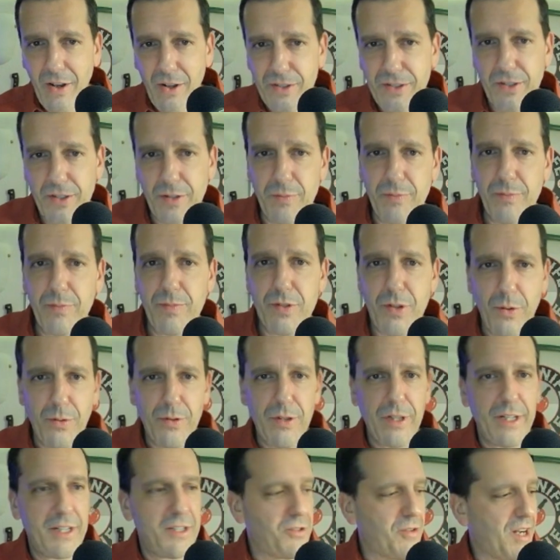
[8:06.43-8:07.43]
ultem
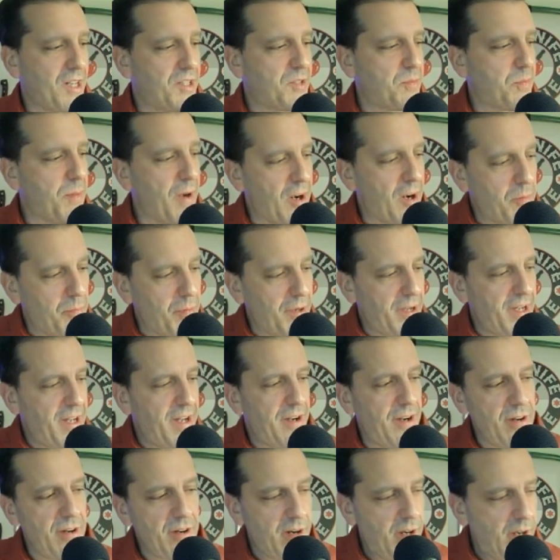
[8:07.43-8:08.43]
totally transparent. But
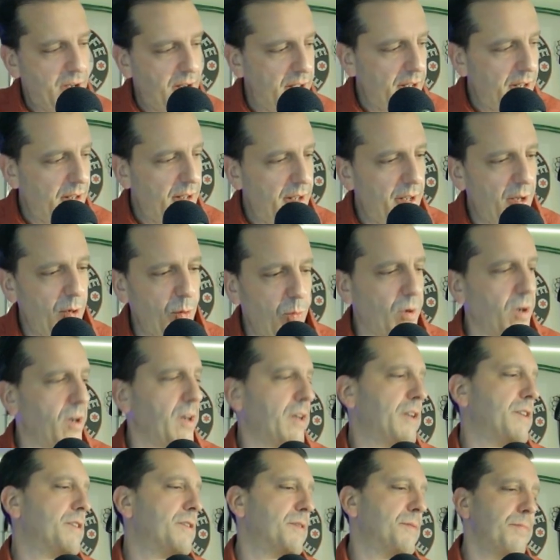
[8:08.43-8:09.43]
here it
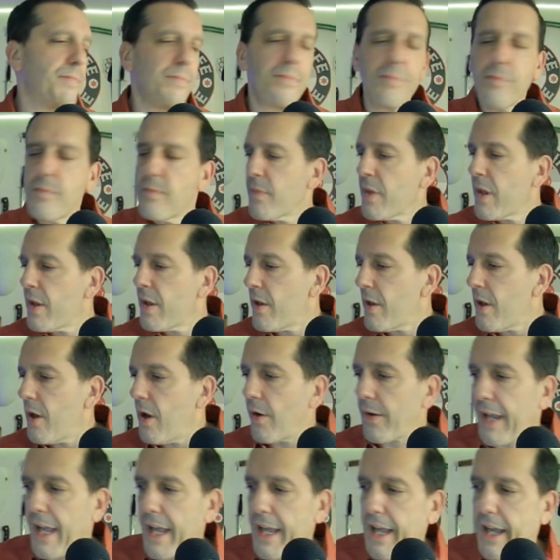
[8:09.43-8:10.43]
works.
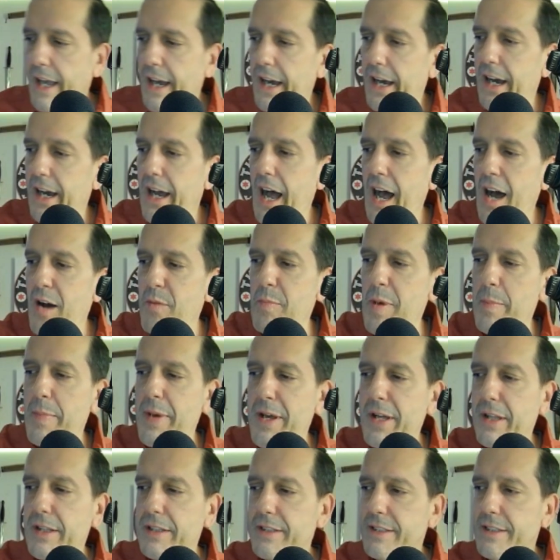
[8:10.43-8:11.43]
Okay, uh, on my
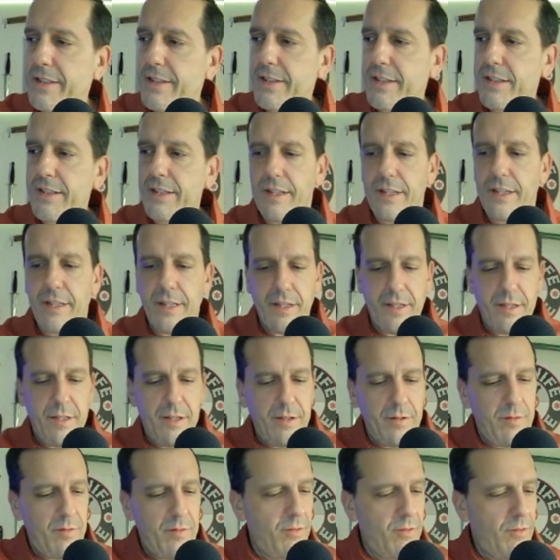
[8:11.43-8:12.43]
belt,
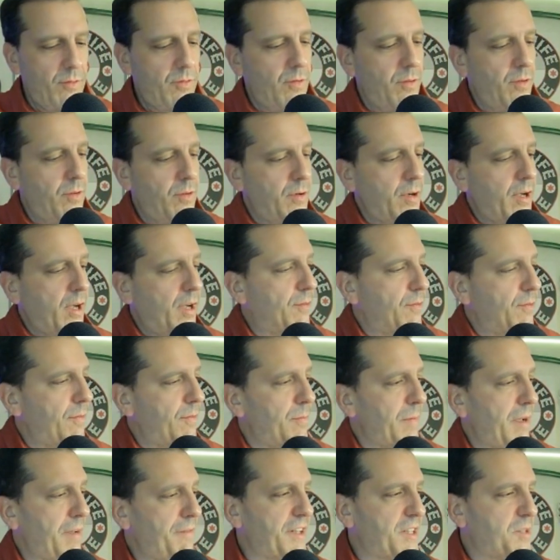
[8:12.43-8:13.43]
uh,
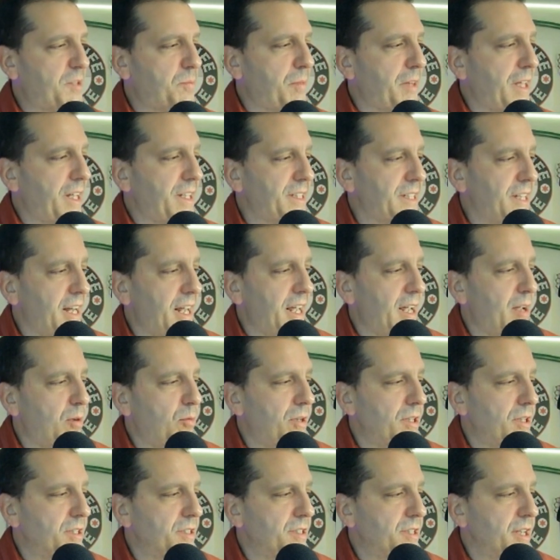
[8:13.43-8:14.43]
my fixed blade today
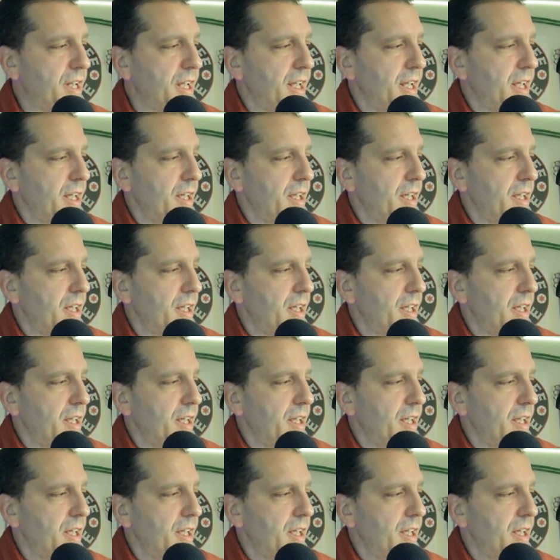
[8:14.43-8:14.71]
was